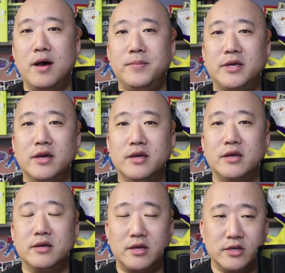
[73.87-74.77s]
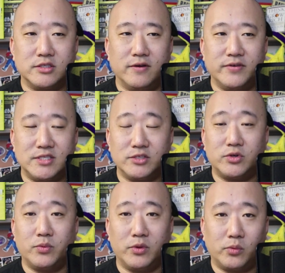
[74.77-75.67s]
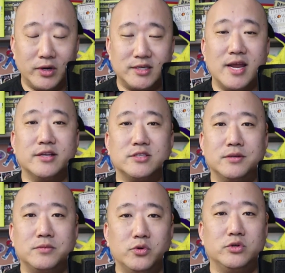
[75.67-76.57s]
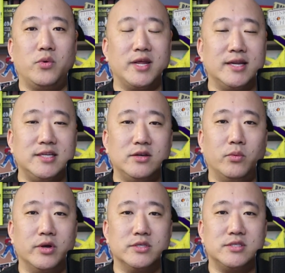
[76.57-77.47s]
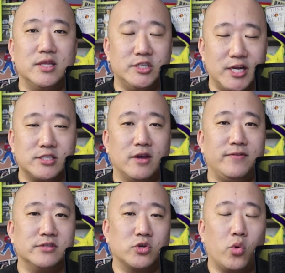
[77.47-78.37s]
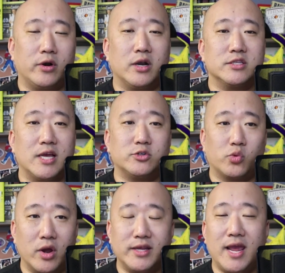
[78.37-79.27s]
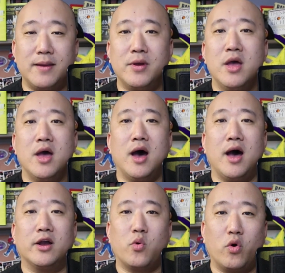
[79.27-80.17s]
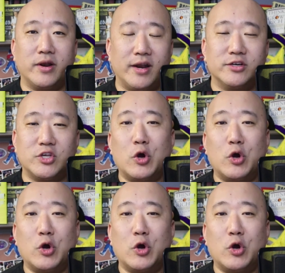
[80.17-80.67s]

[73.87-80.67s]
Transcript: because of his history with Rick Dennison, who in 2018 was the Jets offensive coordinator slash run game coordinator.